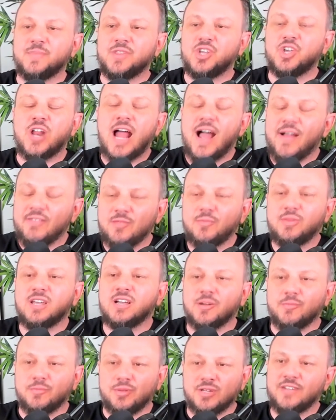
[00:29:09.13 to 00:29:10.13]
You'd have to be a
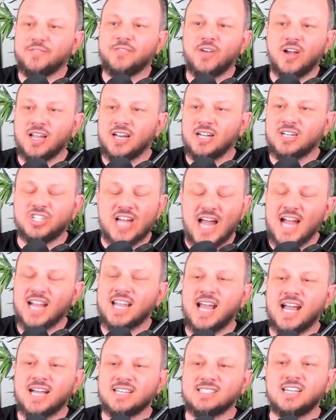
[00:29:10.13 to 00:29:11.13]
complete fucking
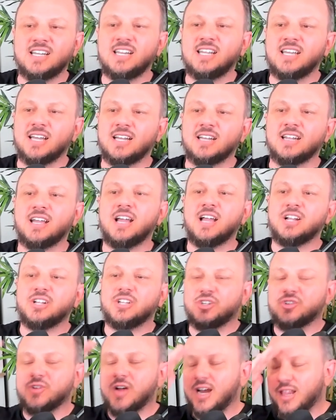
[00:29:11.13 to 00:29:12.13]
jackass idiot
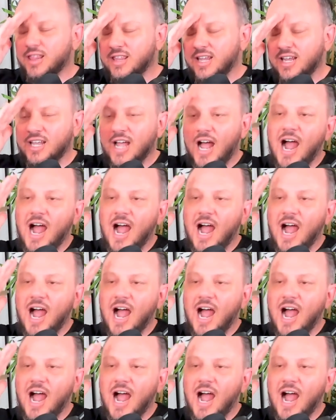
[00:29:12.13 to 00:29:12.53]
to try to think,